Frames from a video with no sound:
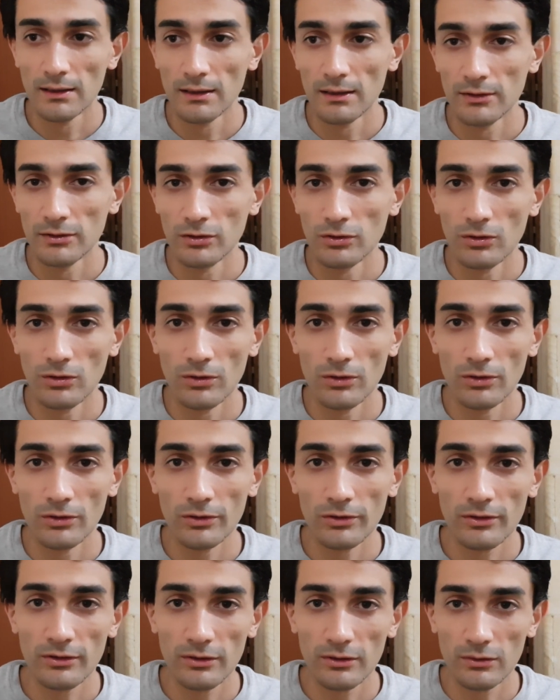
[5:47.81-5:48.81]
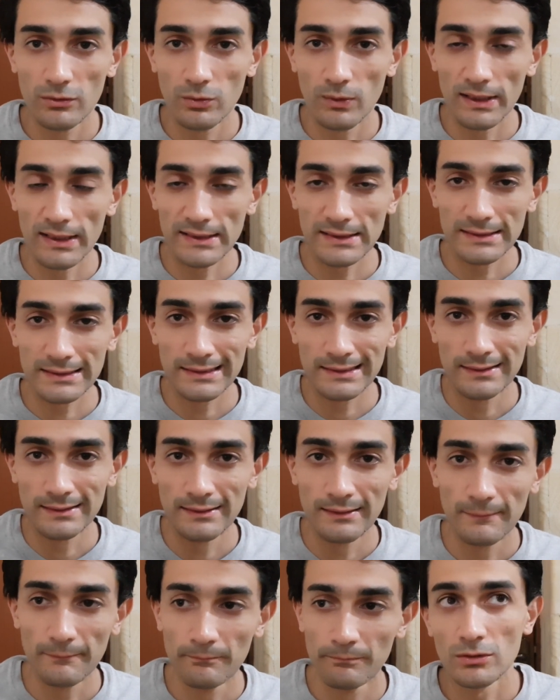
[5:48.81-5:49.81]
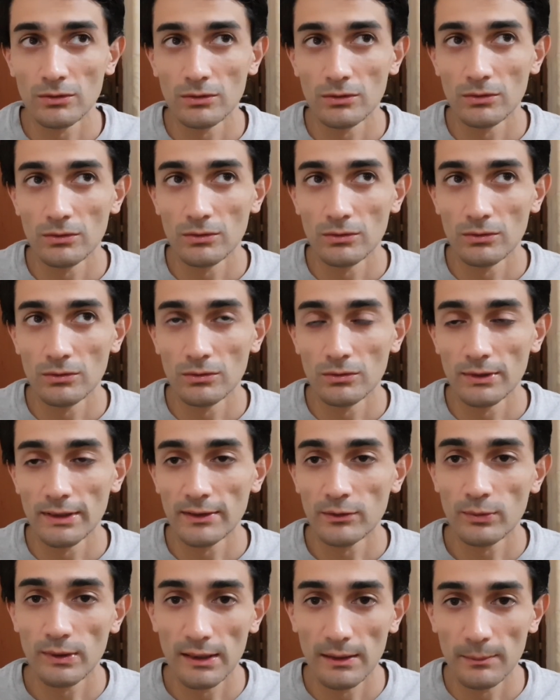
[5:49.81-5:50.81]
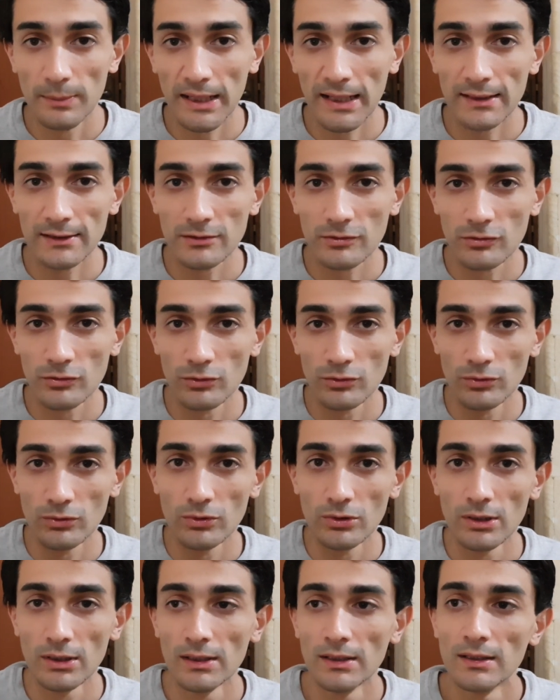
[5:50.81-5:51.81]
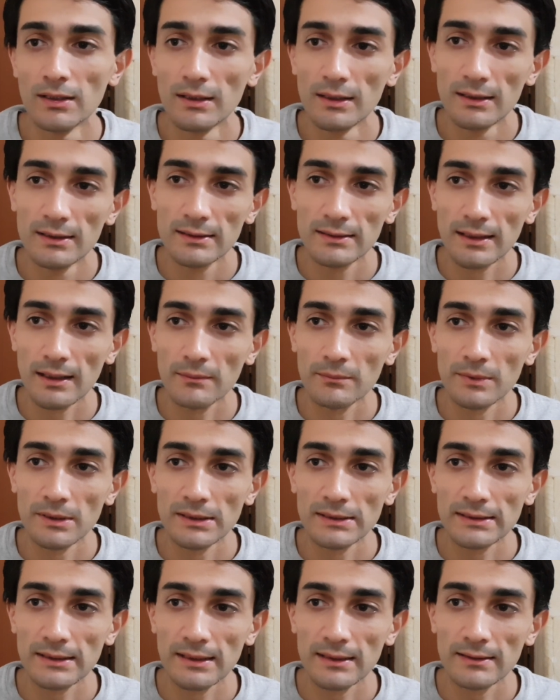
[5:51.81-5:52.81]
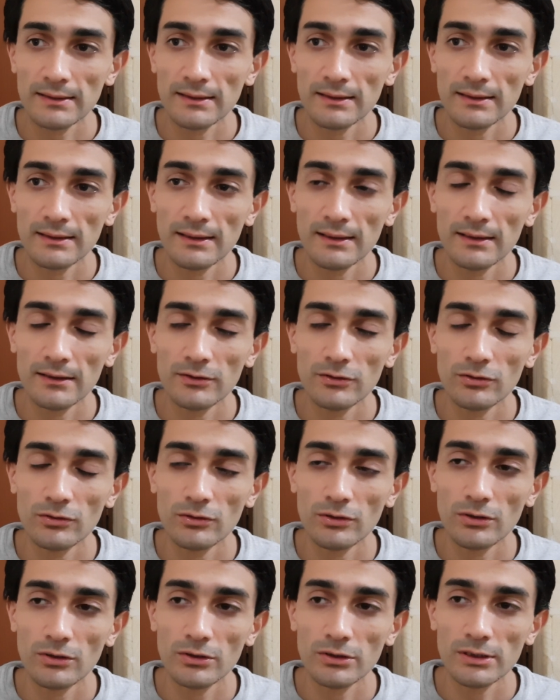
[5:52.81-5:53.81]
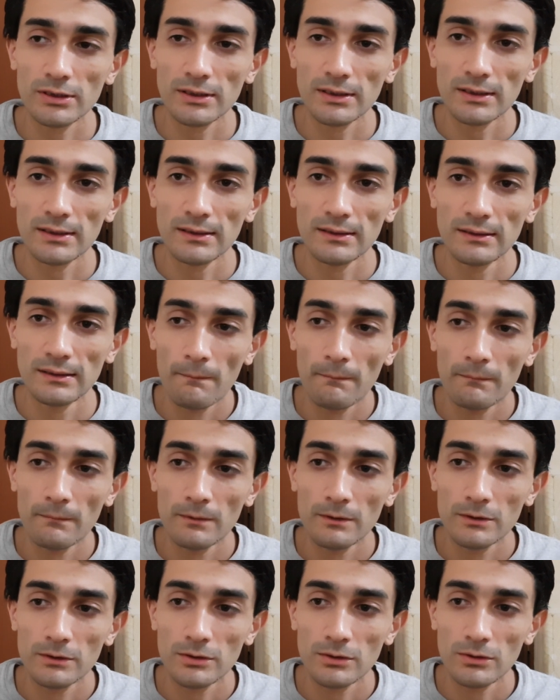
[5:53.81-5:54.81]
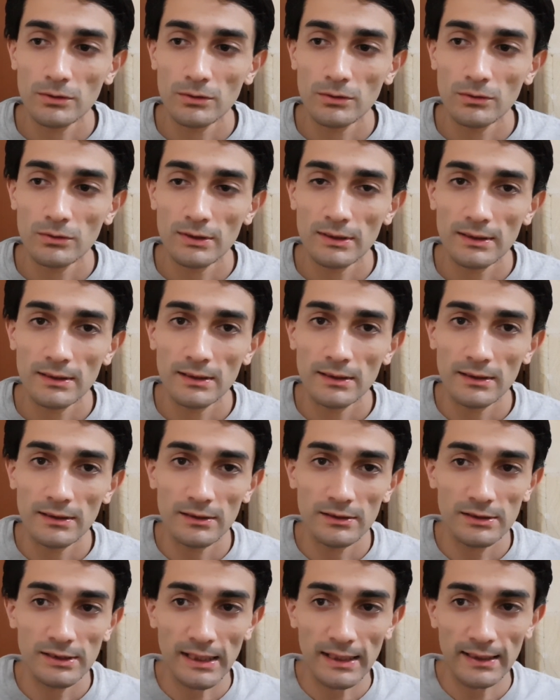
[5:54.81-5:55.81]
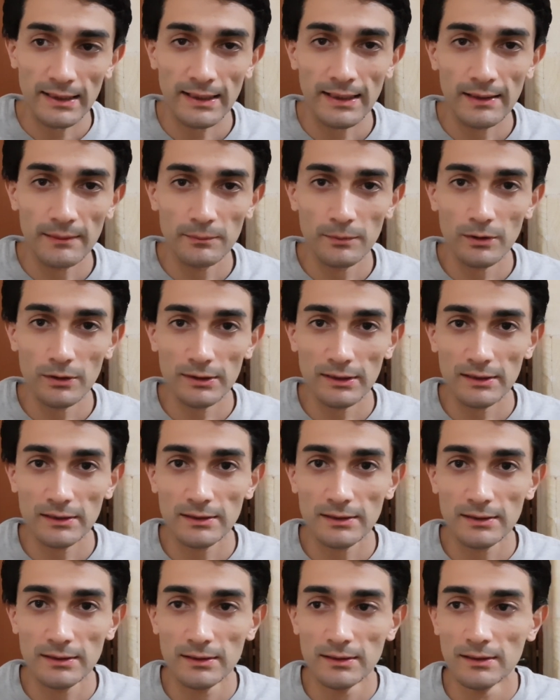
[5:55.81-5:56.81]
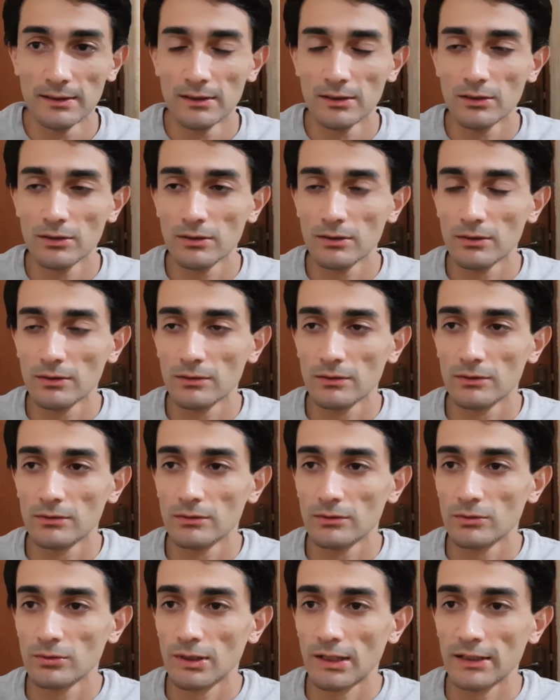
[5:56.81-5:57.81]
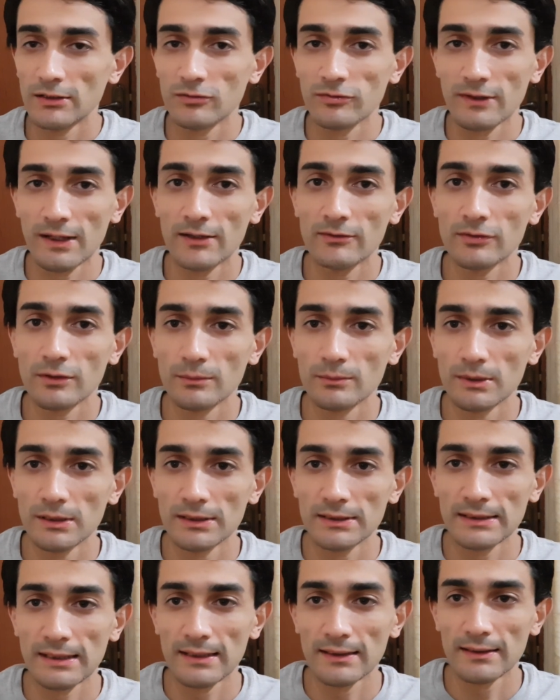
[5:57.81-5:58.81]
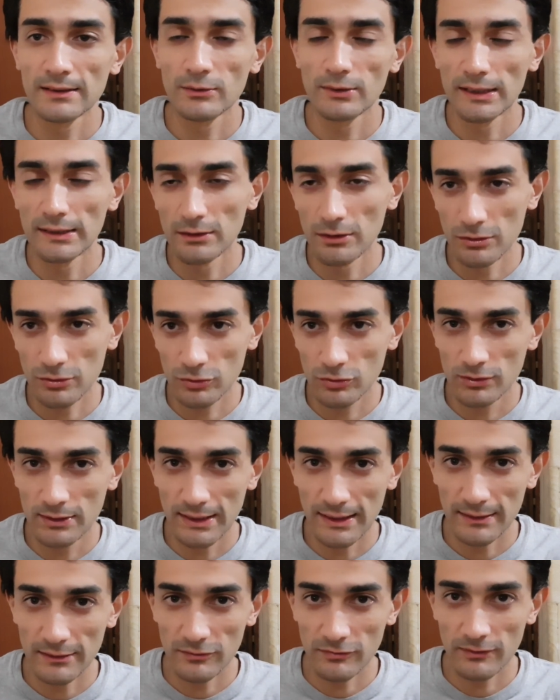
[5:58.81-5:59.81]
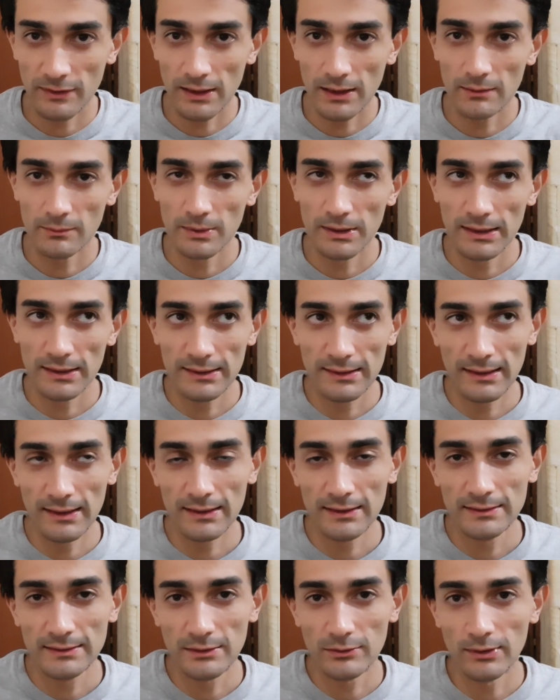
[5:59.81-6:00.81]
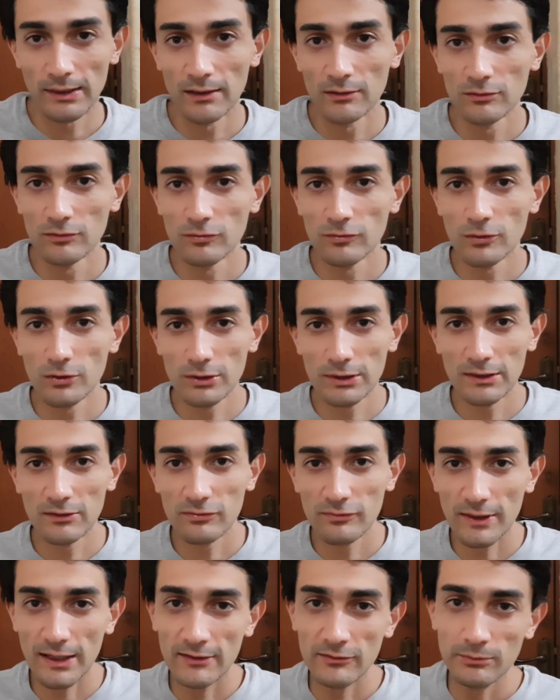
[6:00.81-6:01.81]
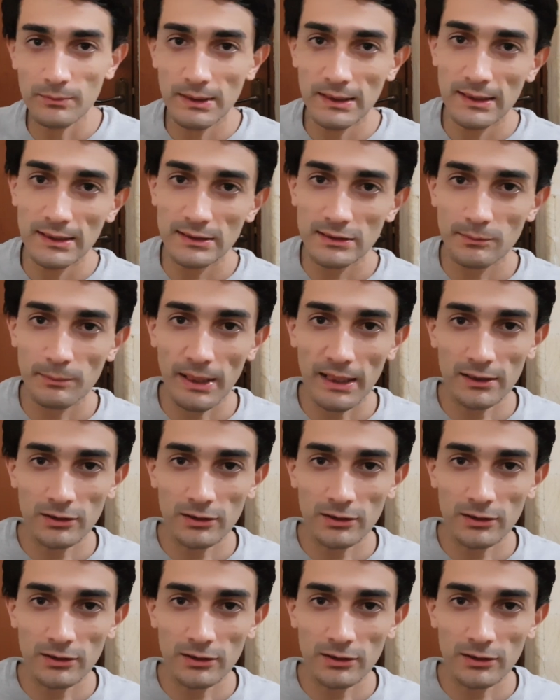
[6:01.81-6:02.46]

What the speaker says: northwest. So it will pass through Somerset and then to Orchard. So the Changi airport is quite far from the center. Well, not that far, but it takes around 45 minutes by